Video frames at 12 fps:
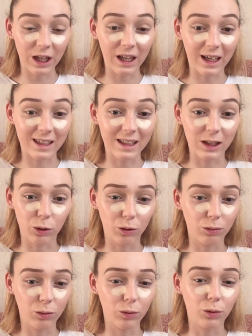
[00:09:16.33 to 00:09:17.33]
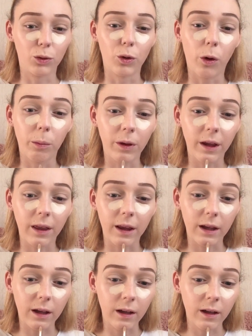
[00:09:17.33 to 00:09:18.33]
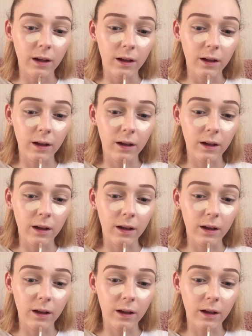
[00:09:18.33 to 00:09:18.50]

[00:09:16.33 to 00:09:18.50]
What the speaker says: and this is normally like